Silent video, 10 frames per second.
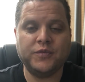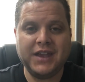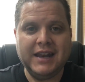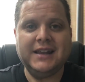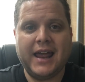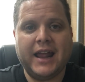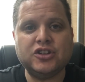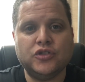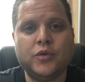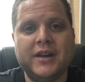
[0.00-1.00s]
getting that
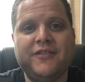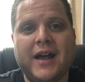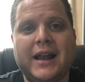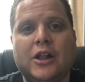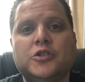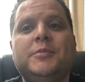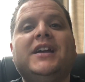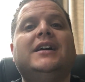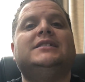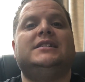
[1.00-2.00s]
extra $25
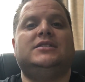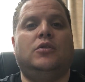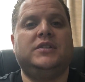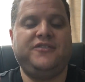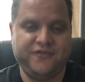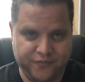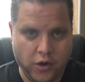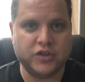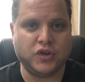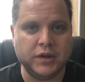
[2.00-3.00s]
because it's only
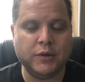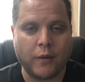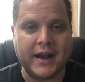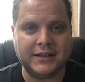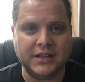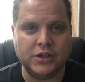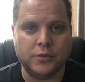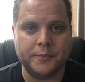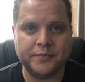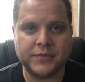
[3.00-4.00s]
it's only right to you.